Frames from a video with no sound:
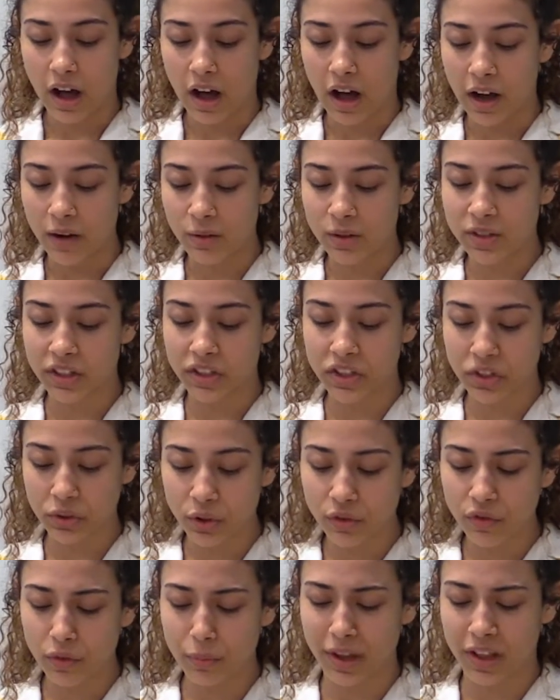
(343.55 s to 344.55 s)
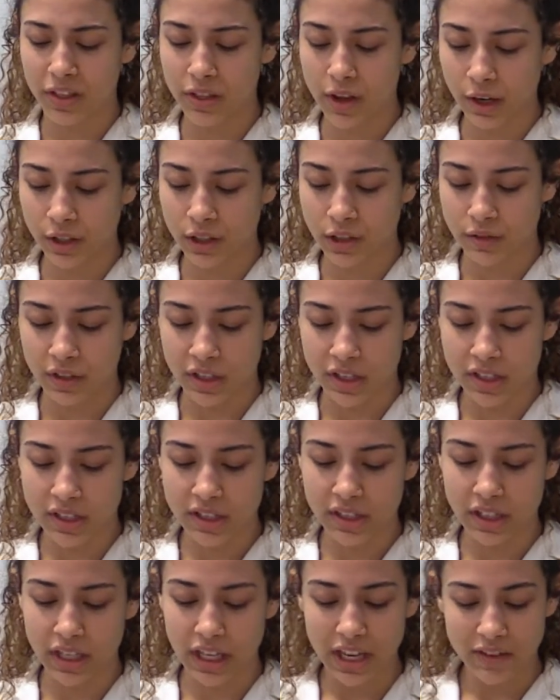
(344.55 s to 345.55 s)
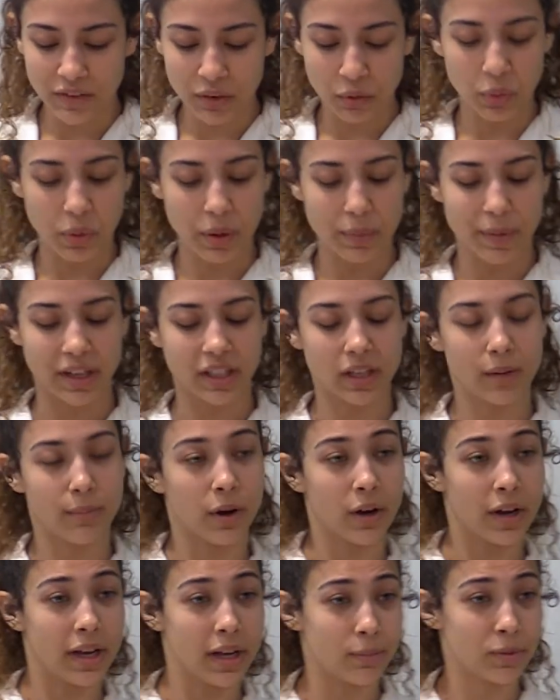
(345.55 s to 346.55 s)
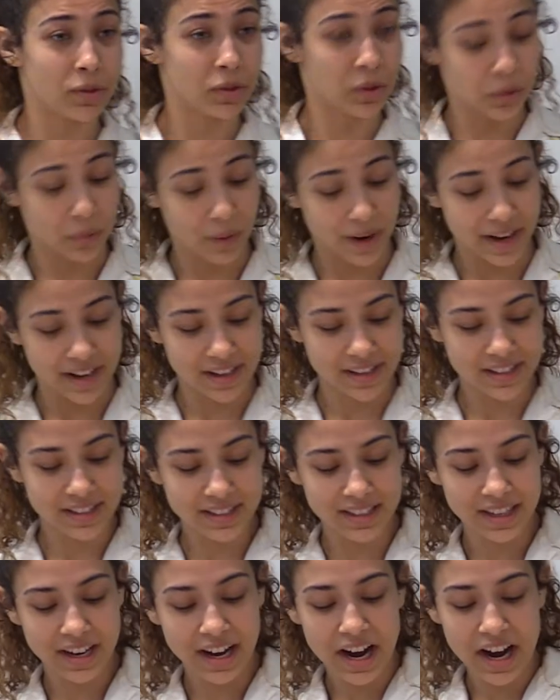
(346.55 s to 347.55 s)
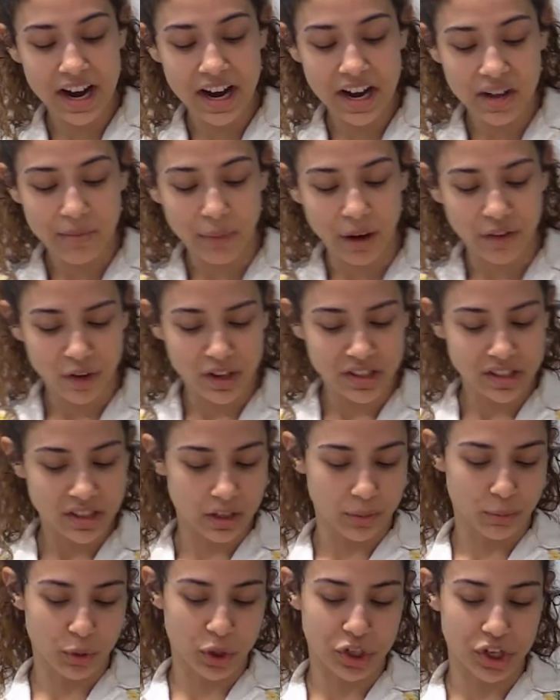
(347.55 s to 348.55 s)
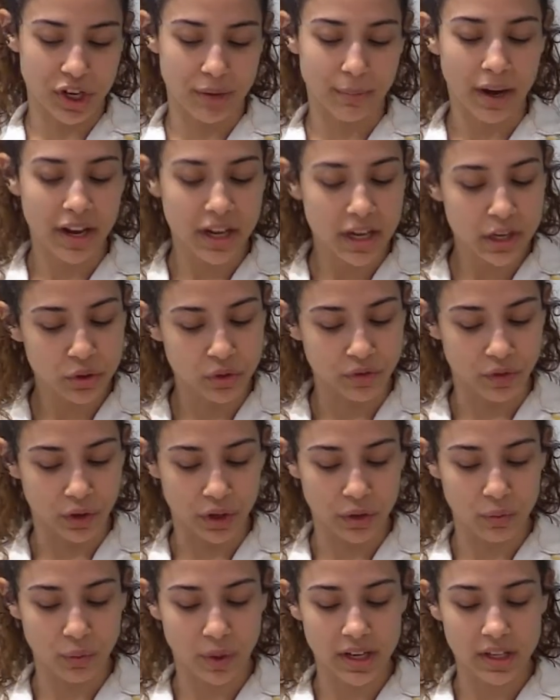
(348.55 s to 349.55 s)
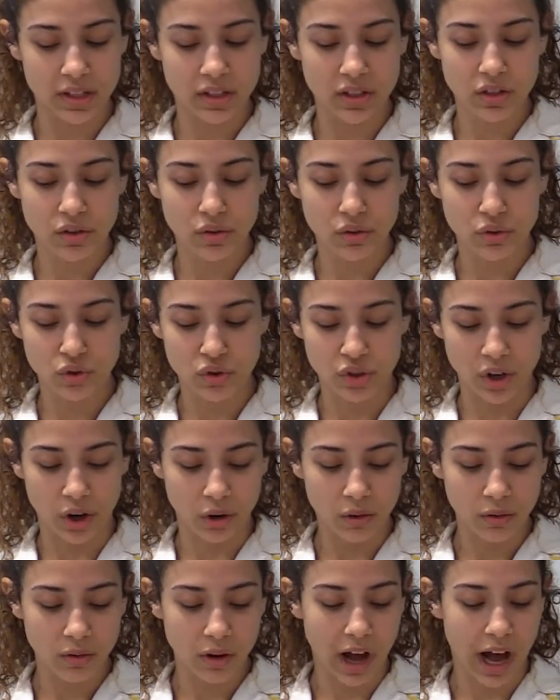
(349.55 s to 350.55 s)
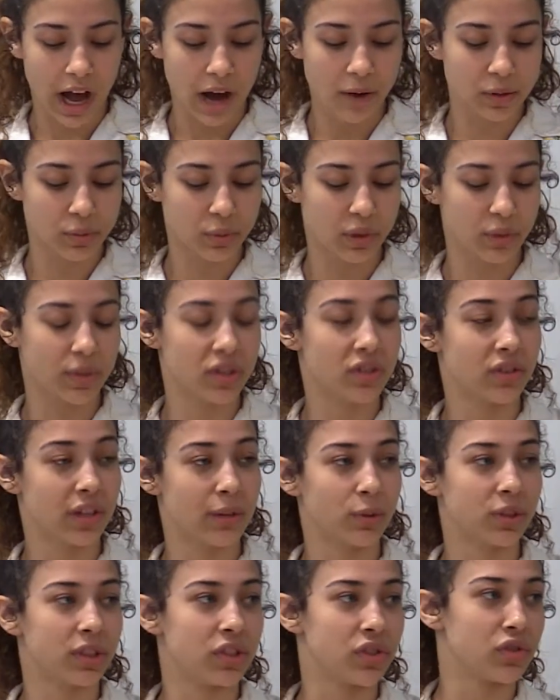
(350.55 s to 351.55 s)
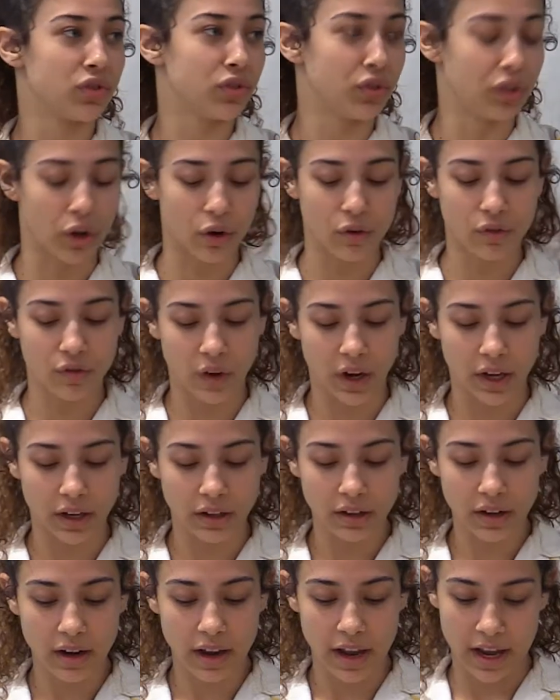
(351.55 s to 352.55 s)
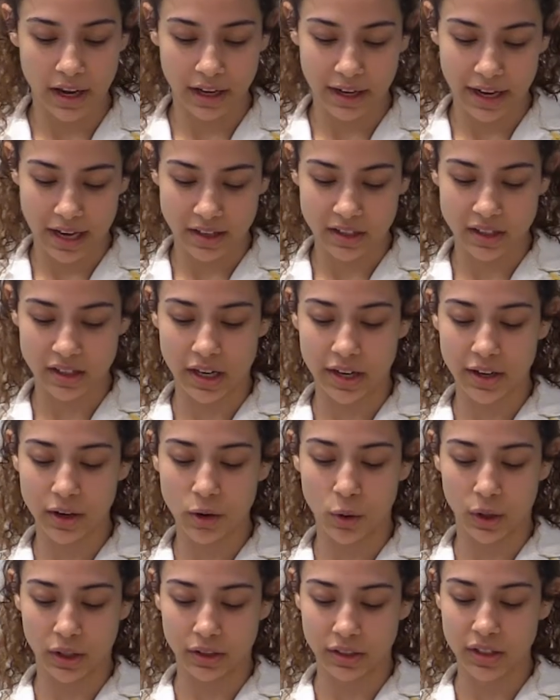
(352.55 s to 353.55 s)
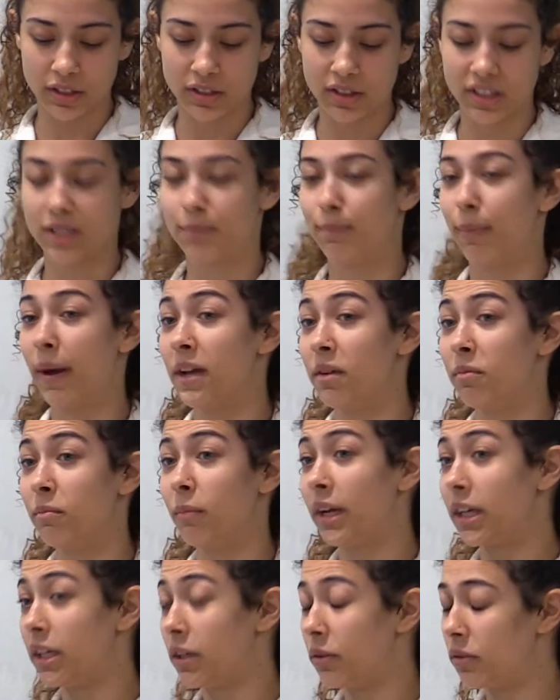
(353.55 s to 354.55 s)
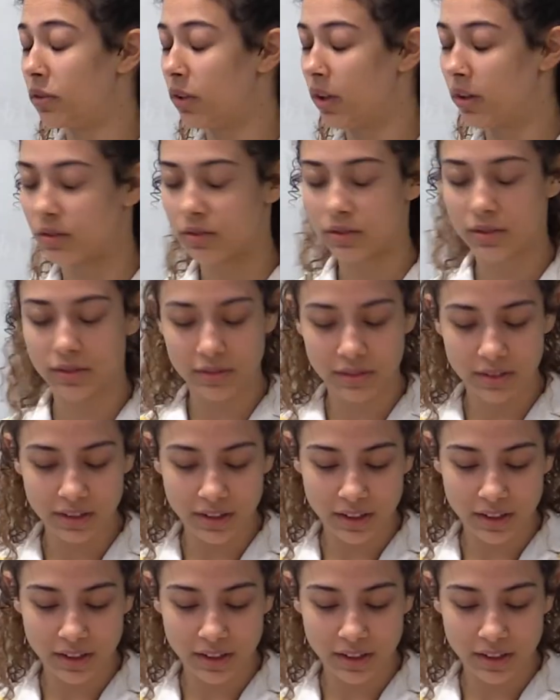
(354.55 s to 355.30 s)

I was excluded from many of the activities, even when we picked up our hipster ways. My friends didn't appreciate my introverted ways, so I was pretty much labeled as no fun and cast aside accordingly, despite my cute clothes.